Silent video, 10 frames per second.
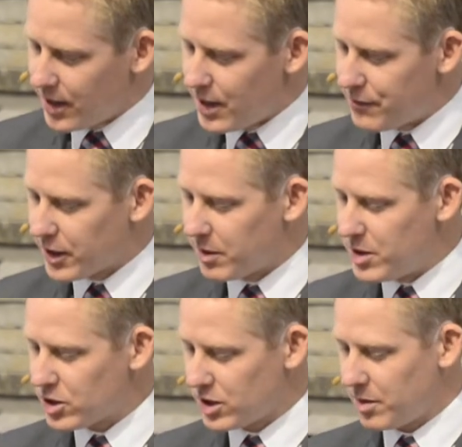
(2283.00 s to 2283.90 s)
"If a
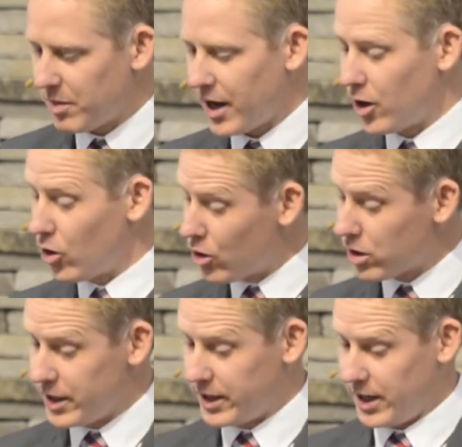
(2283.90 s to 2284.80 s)
commission by an
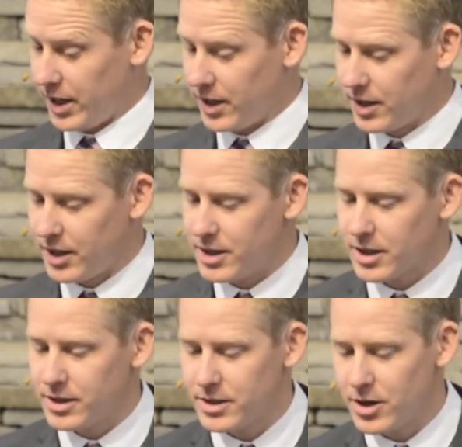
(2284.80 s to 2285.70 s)
earthly king
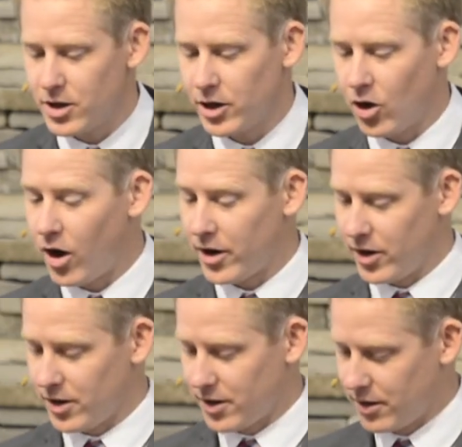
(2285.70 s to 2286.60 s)
is considered an
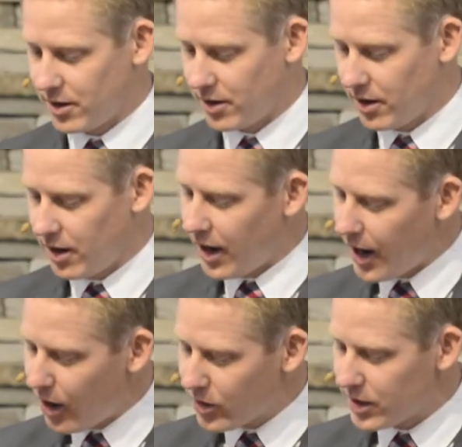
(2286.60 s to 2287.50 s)
honor,
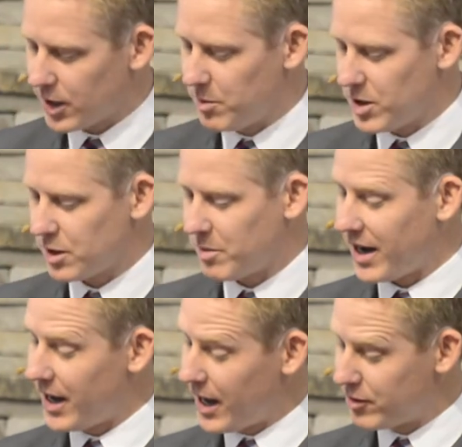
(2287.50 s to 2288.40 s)
how can a commission
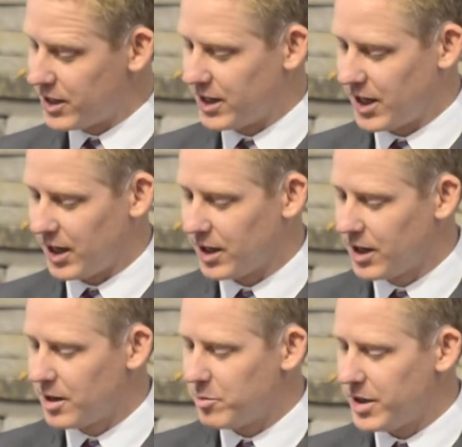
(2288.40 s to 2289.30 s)
by a heavenly king
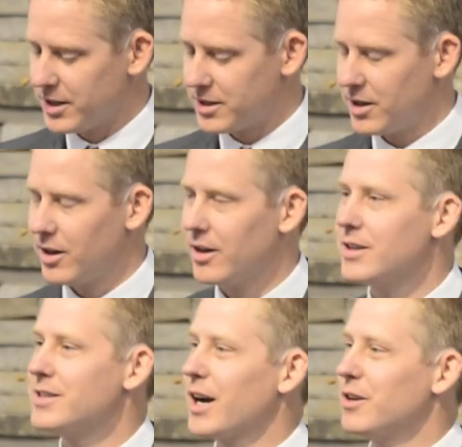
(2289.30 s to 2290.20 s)
be considered
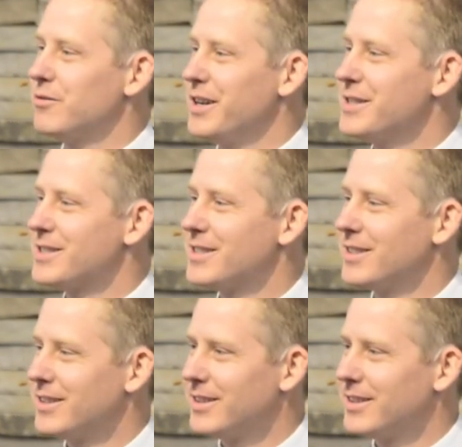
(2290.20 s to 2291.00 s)
a sacrifice?"